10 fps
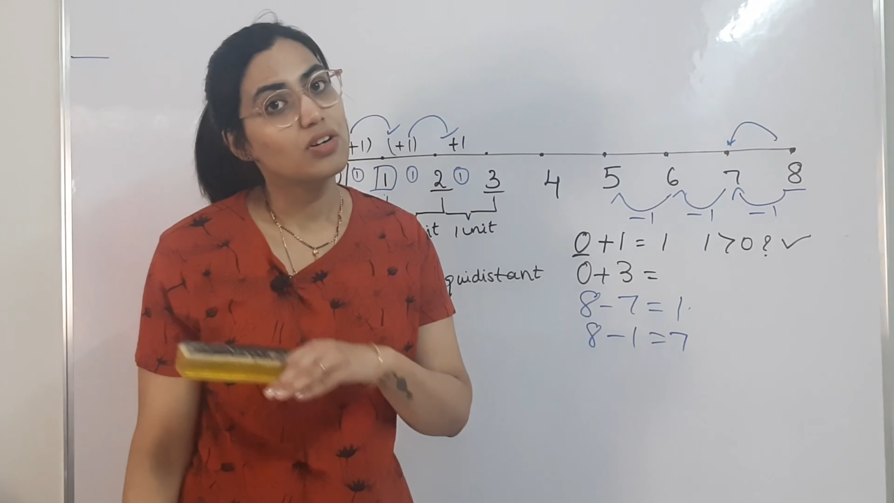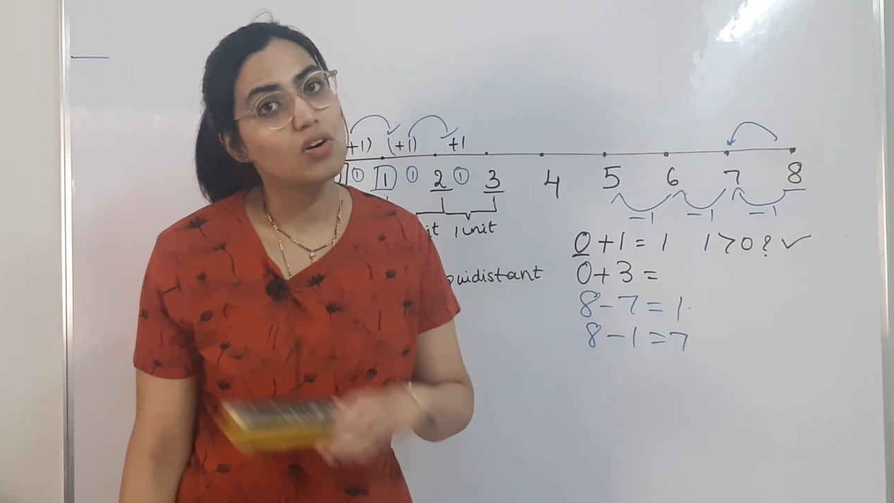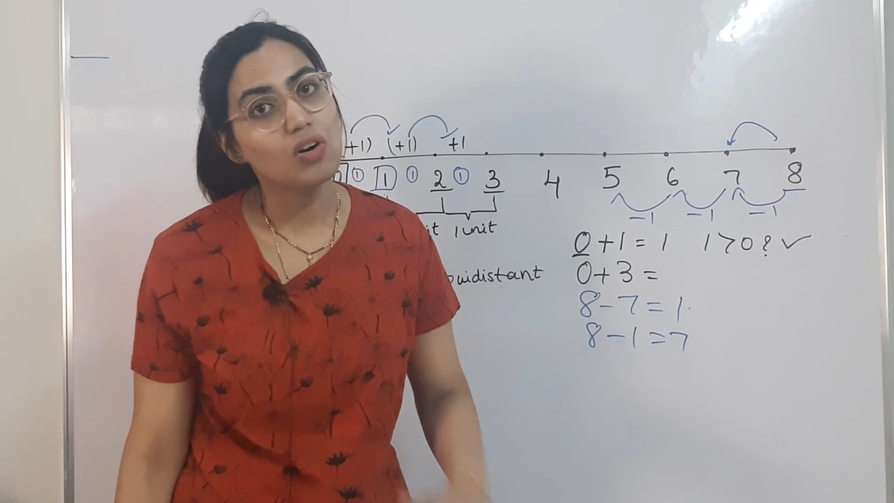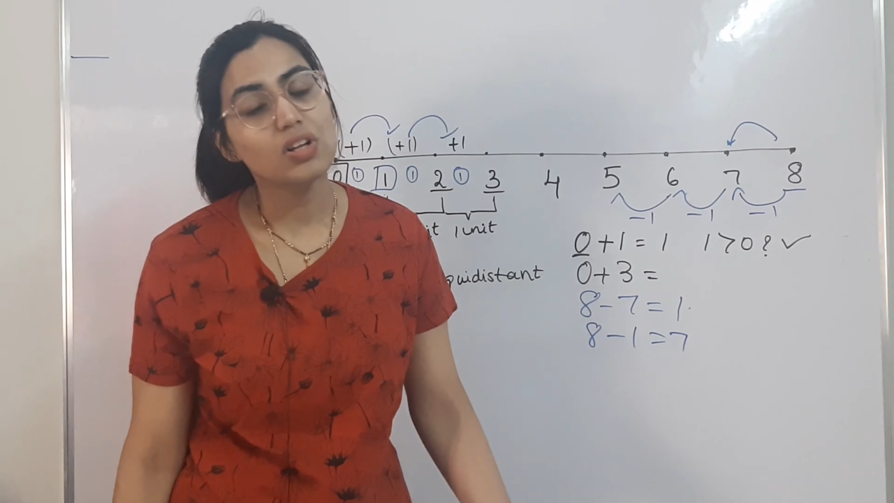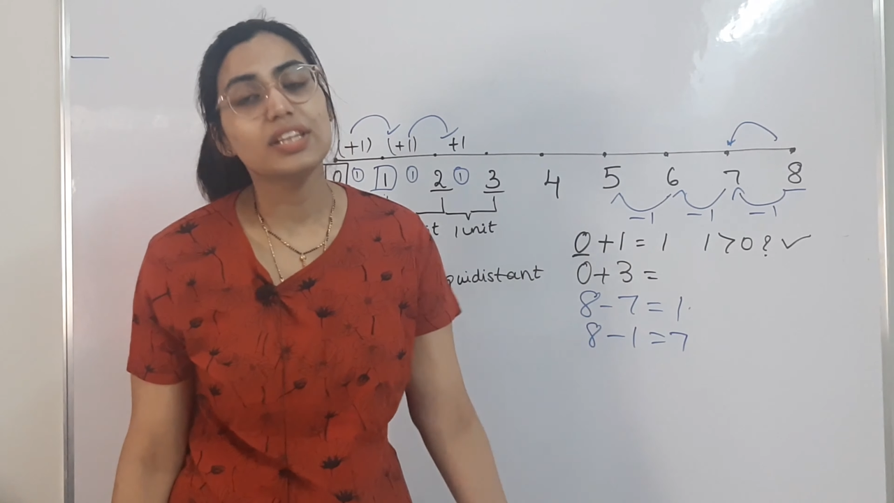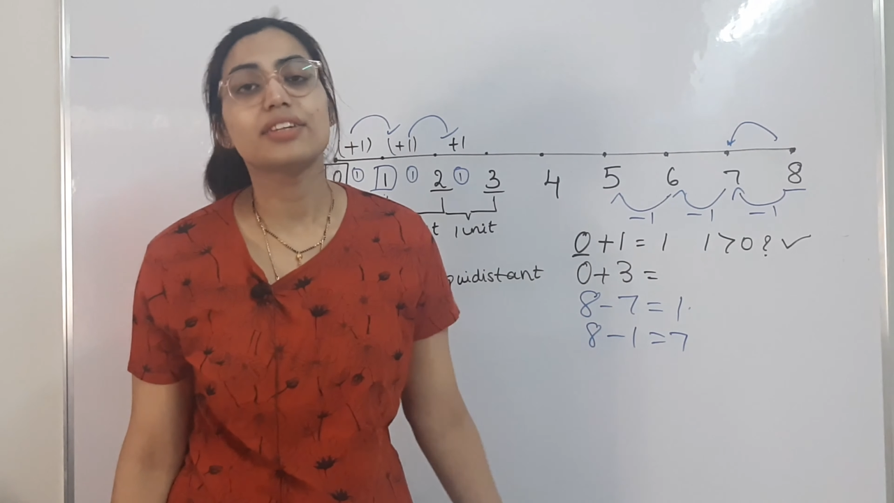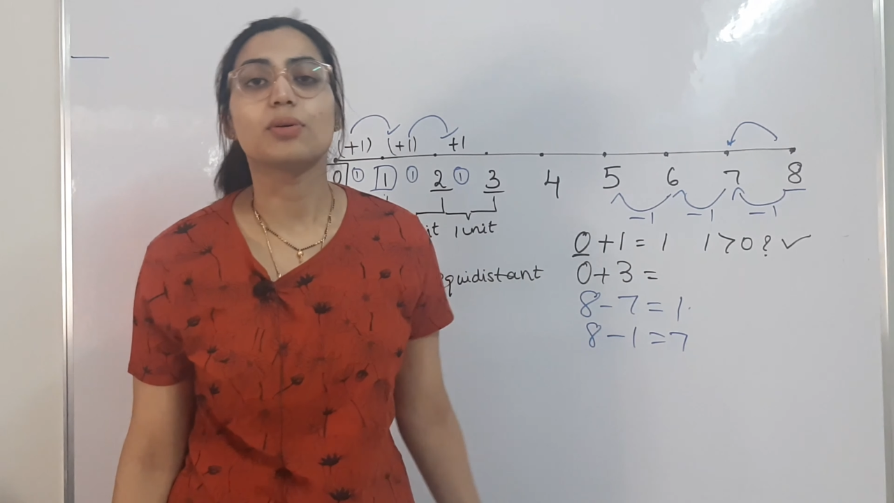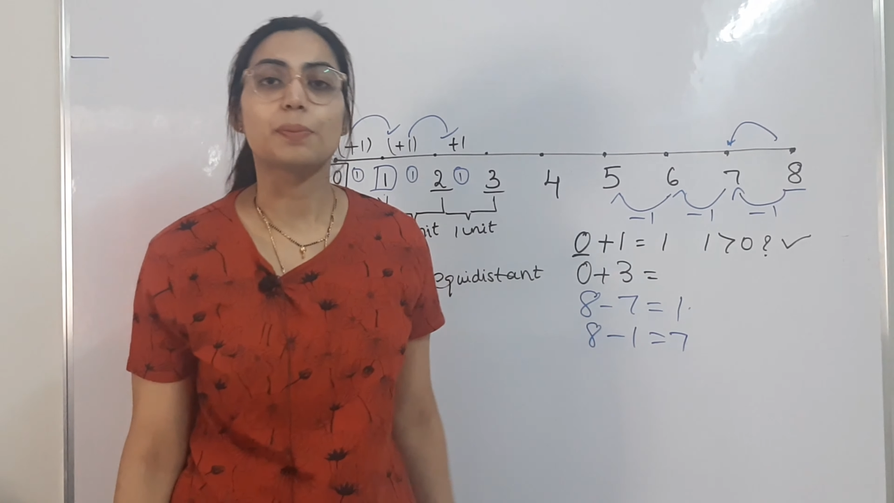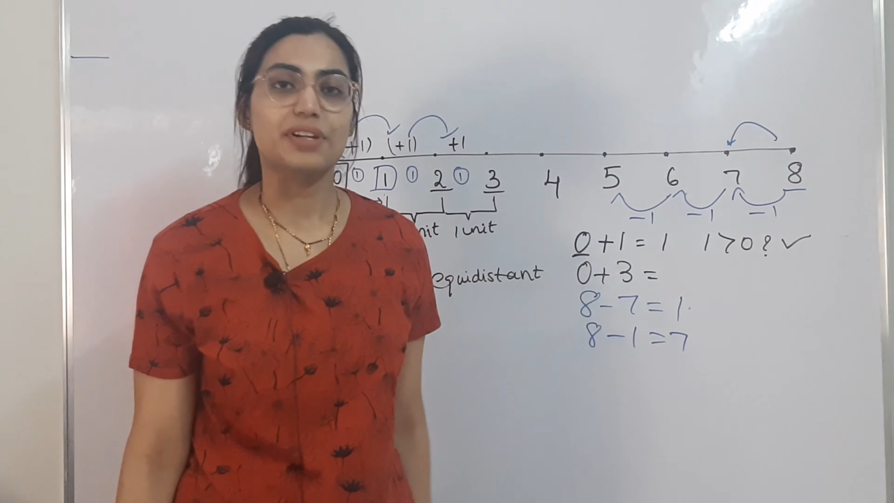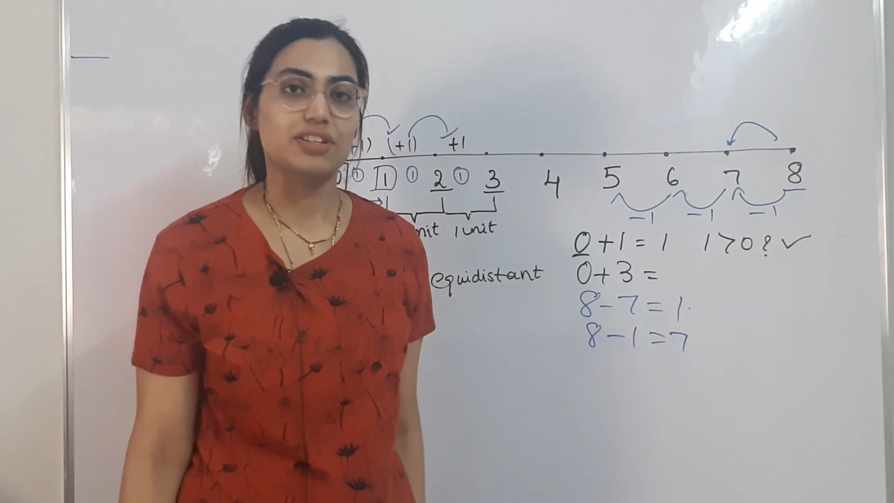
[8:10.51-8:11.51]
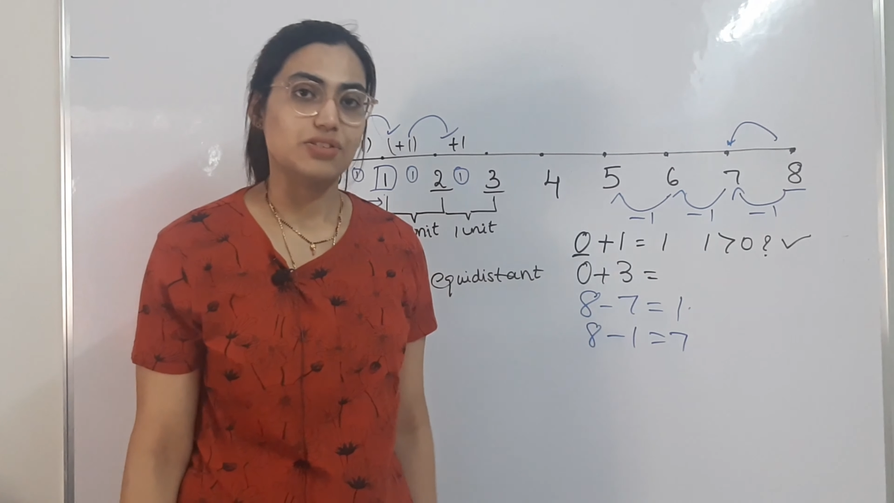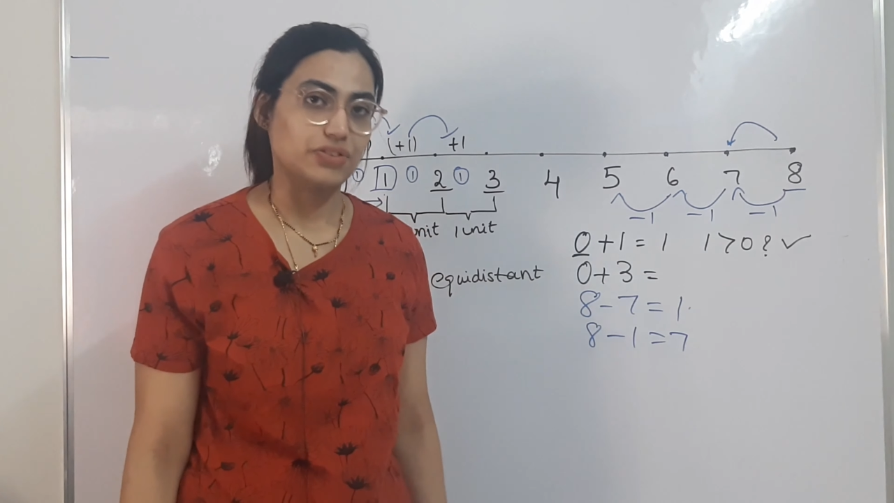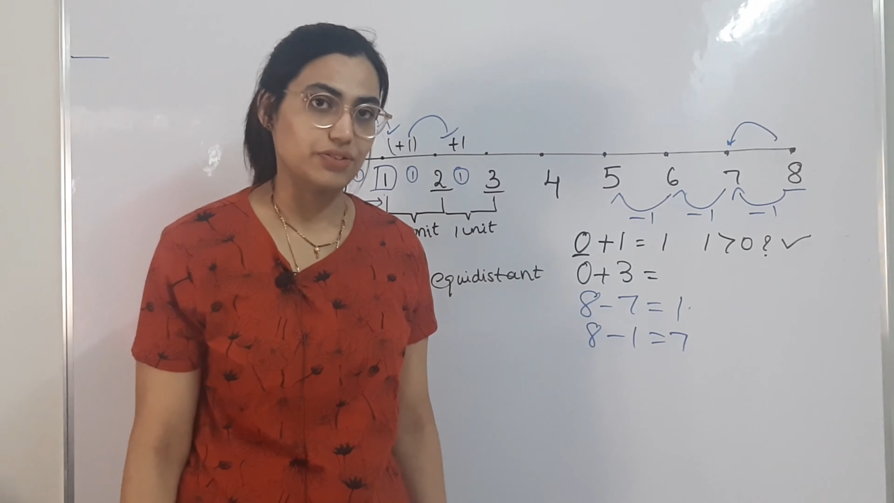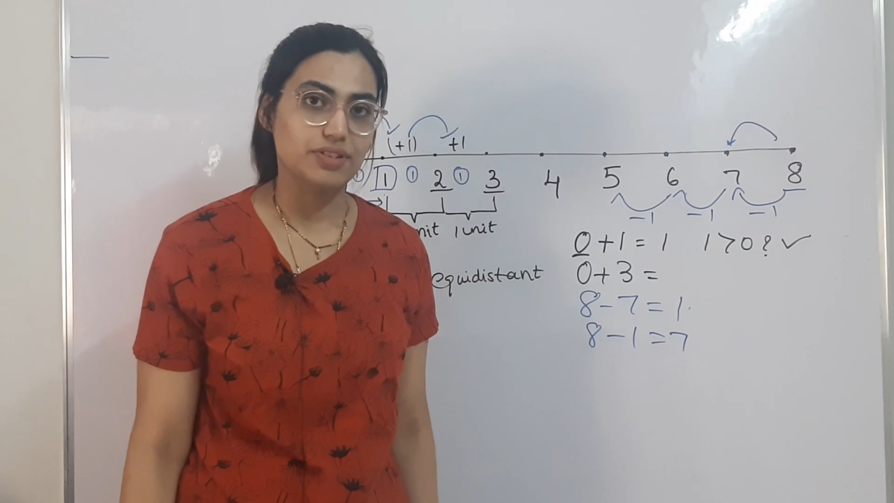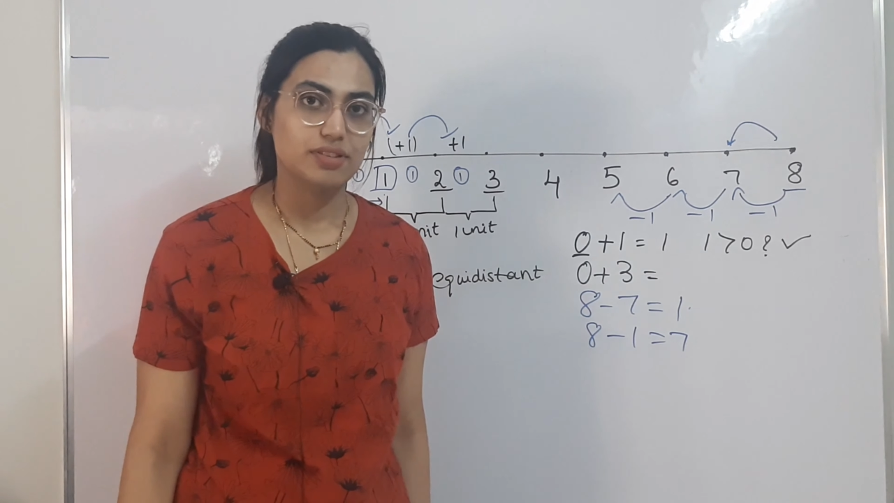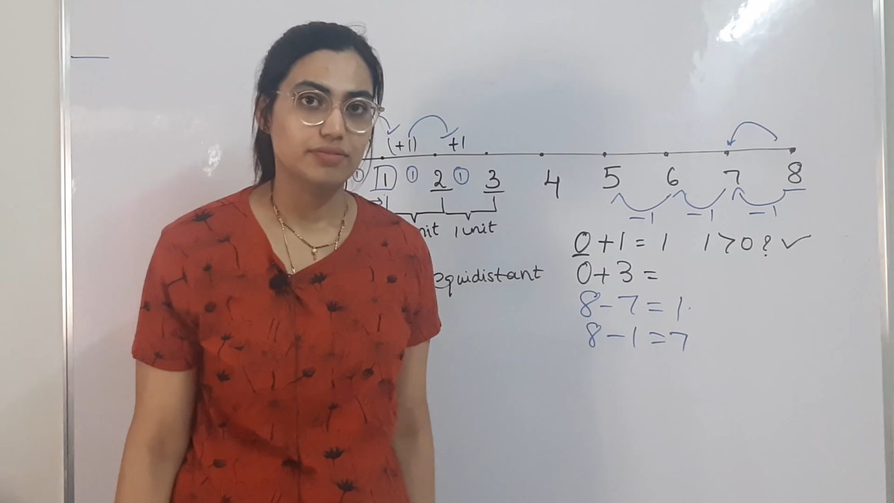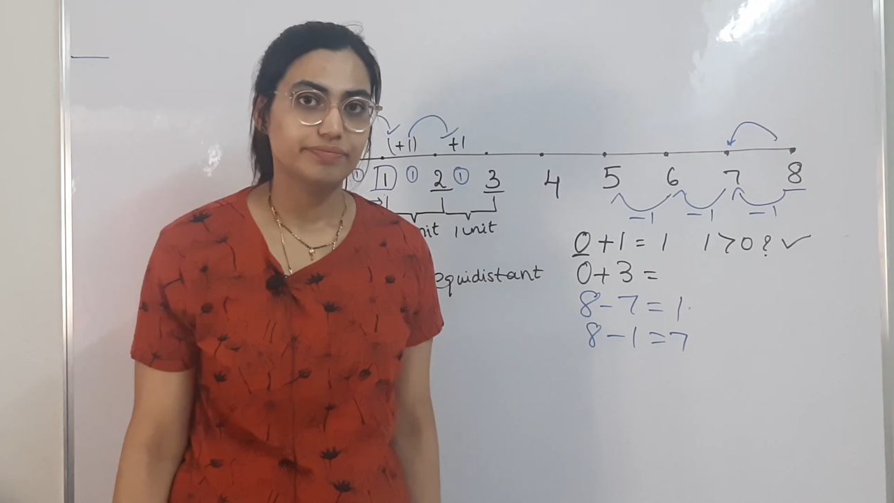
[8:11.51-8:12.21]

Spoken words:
all the operations.